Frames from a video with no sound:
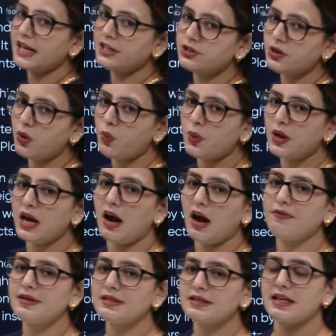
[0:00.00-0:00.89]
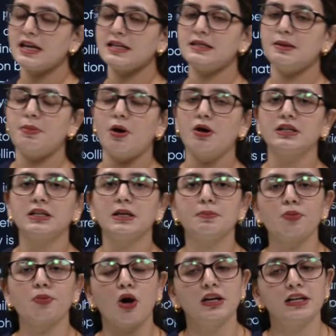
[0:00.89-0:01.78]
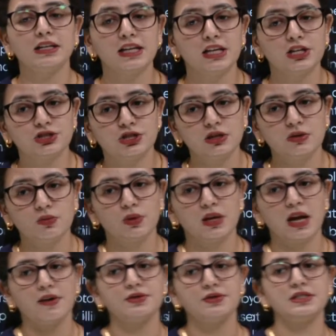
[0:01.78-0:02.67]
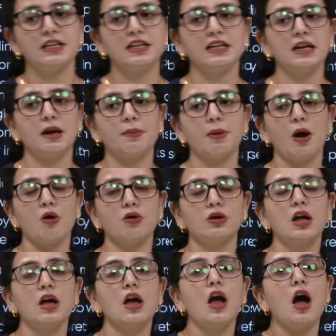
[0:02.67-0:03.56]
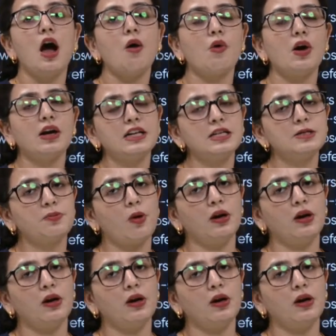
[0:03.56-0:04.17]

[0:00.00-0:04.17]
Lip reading: lecture we have discussed about the pollination. We have seen about what is